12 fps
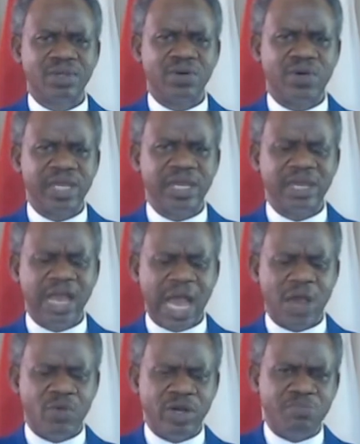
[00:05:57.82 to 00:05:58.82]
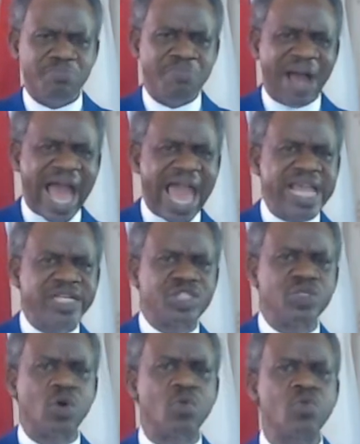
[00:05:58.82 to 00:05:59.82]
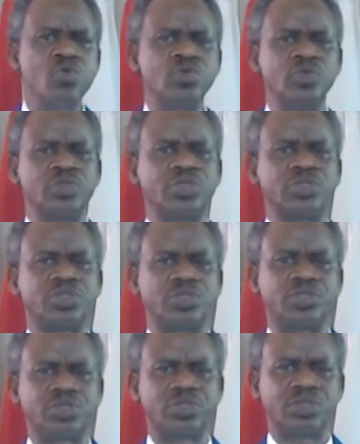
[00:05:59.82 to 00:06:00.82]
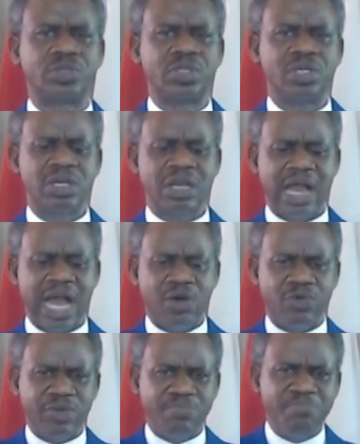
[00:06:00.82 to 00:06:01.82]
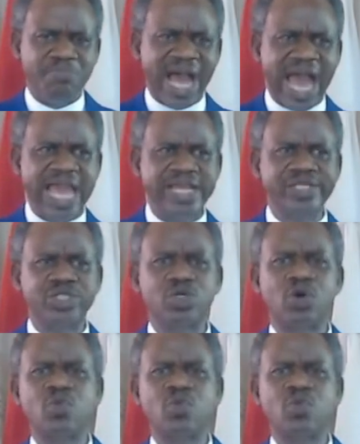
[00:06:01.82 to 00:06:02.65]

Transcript: Okay, I will bind your wounds. I will bind your